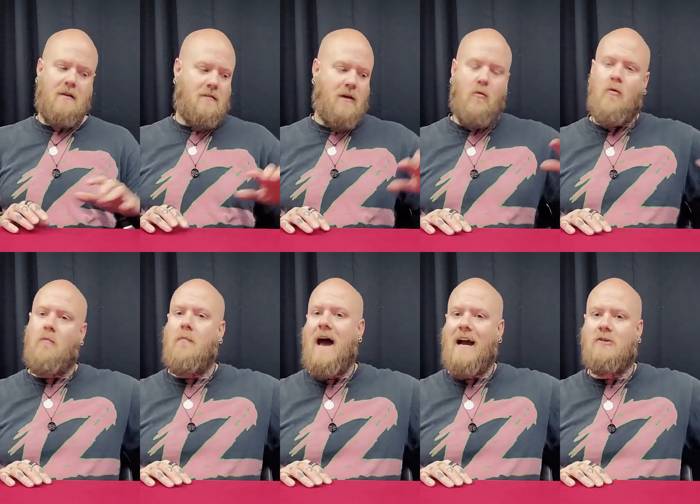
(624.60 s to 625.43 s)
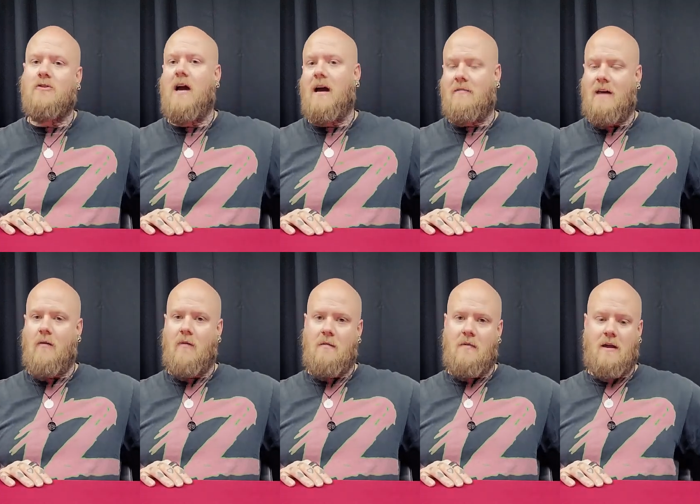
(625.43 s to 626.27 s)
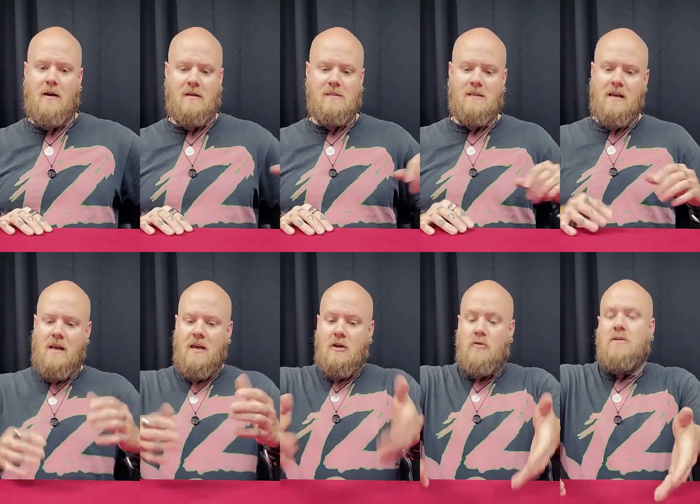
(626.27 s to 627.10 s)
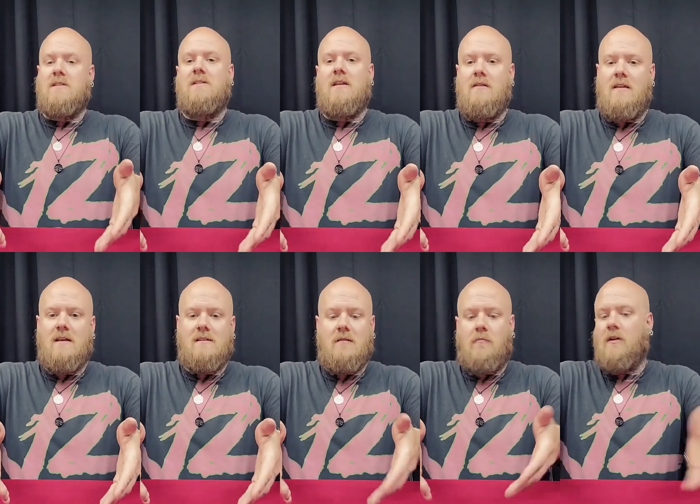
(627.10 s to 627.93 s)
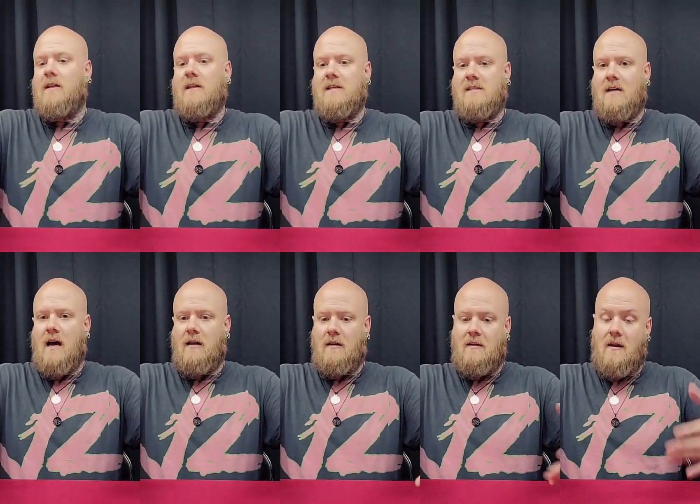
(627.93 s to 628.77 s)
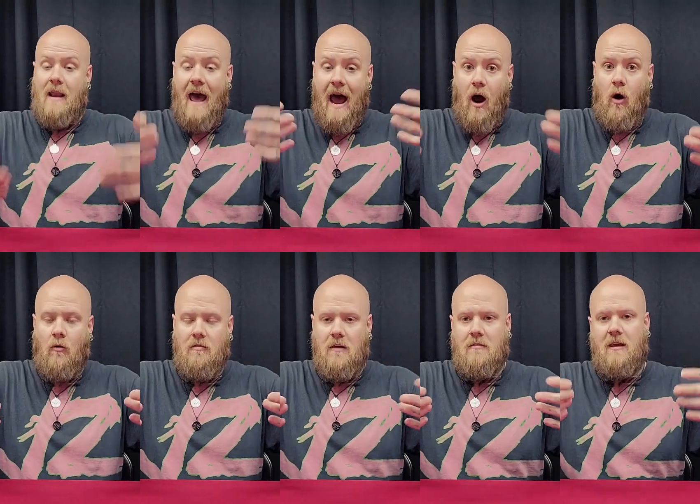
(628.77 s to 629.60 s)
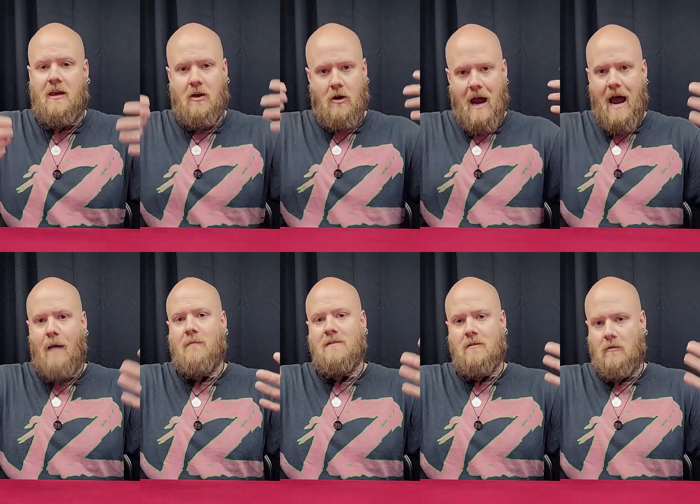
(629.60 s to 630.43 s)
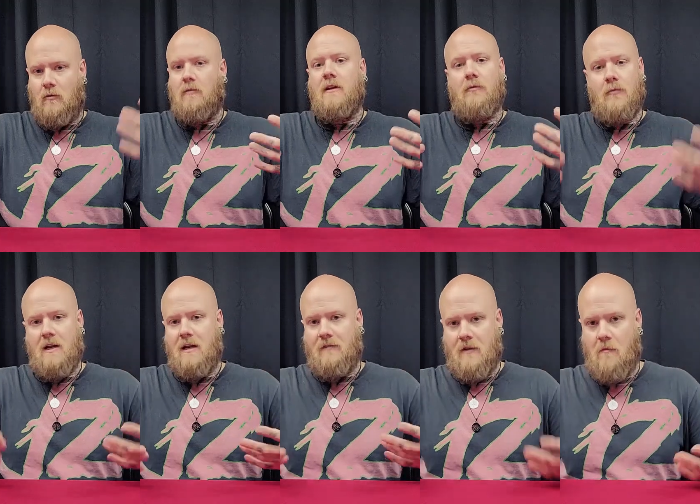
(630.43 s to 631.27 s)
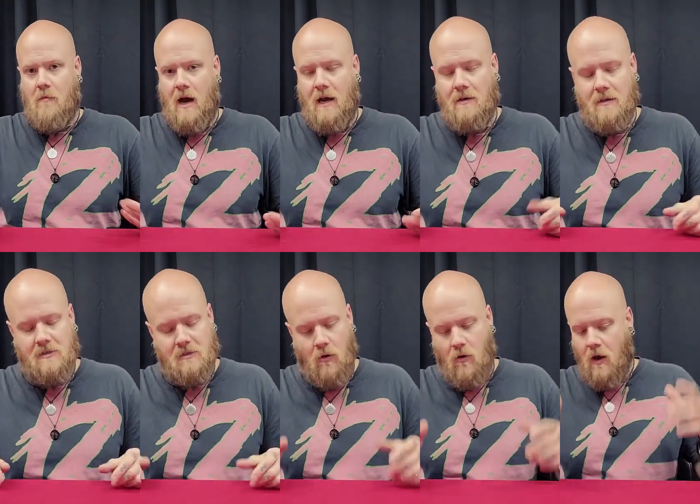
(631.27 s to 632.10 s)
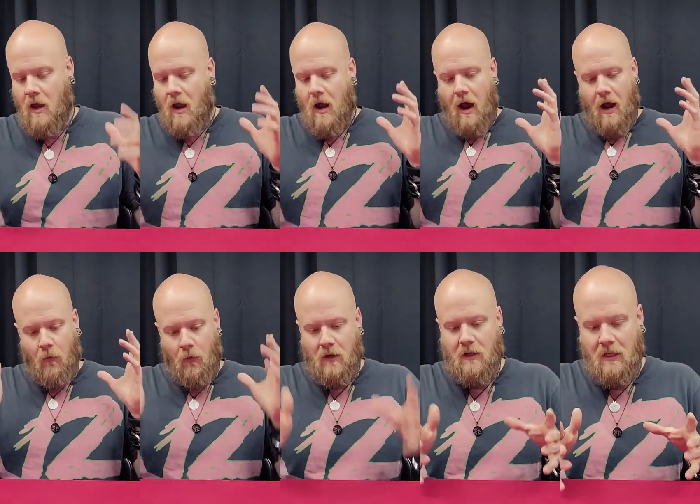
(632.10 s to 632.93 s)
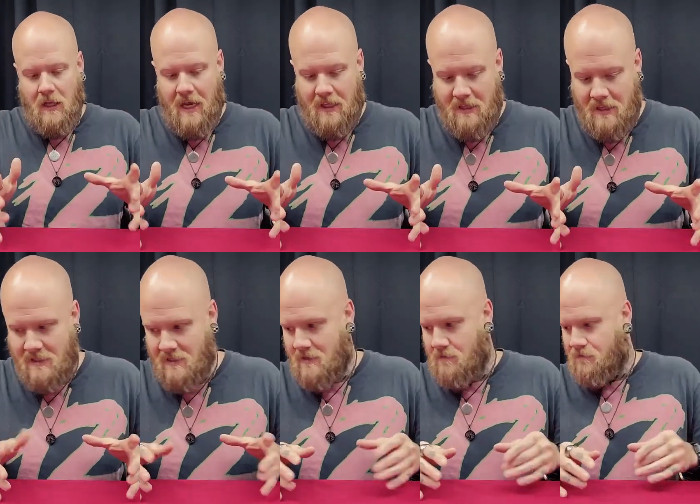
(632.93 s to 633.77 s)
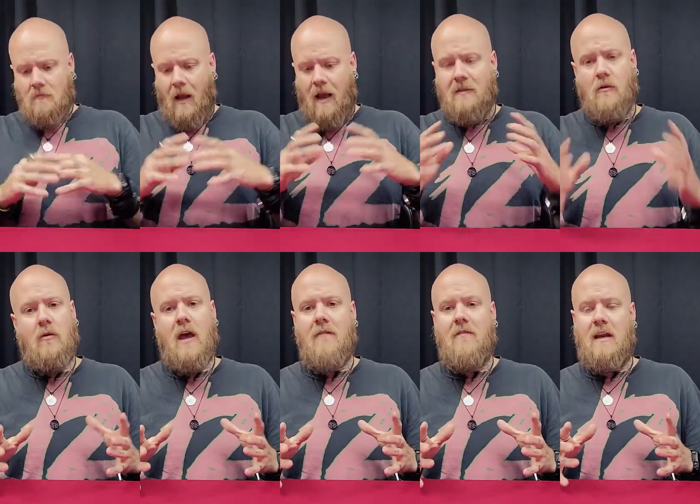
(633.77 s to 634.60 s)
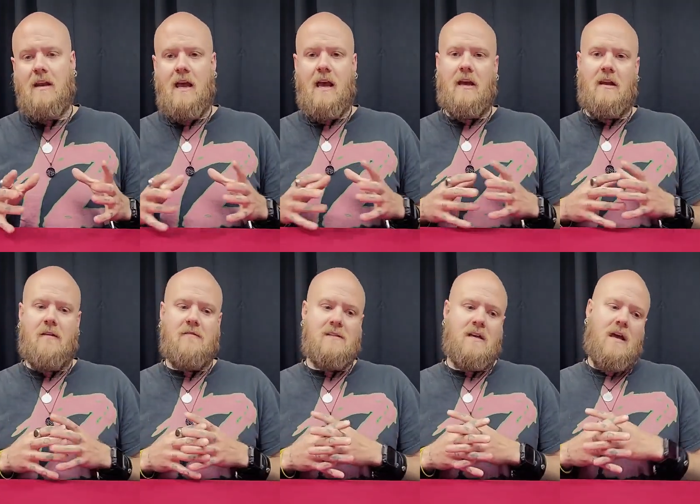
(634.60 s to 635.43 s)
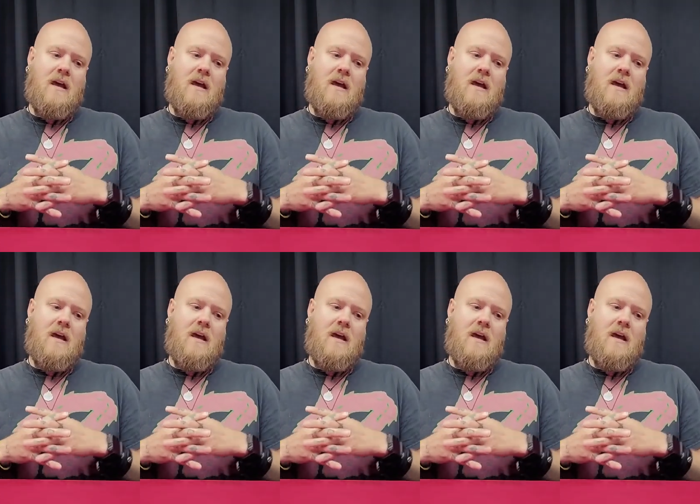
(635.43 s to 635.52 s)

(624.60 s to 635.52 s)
they won't backtrack that way because you just did this completely silent. Now they think you're absolutely reading their mind. So I really like this. I don't have any negatives.